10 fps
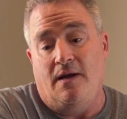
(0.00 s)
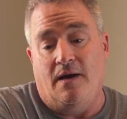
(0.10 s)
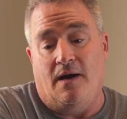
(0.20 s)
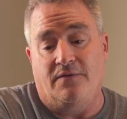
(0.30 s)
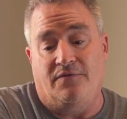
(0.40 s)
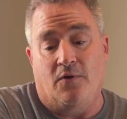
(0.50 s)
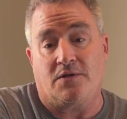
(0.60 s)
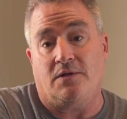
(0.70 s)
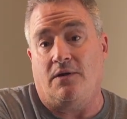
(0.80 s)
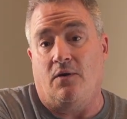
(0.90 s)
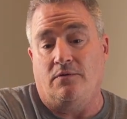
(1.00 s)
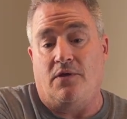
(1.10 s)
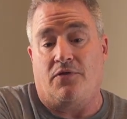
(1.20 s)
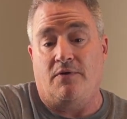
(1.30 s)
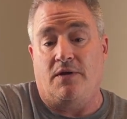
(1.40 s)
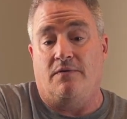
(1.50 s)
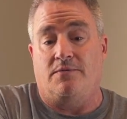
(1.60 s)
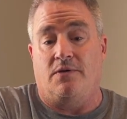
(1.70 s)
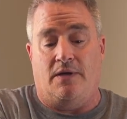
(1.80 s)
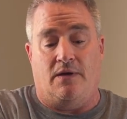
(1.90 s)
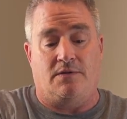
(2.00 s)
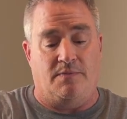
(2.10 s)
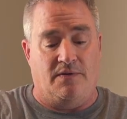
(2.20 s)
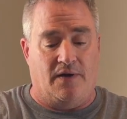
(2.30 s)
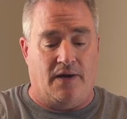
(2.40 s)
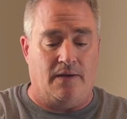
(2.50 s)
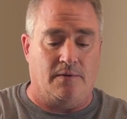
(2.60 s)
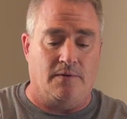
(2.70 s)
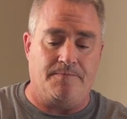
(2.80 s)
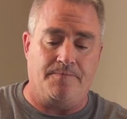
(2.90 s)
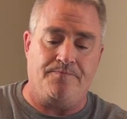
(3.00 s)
Unfortunately, only 3 of them turned out to be viable.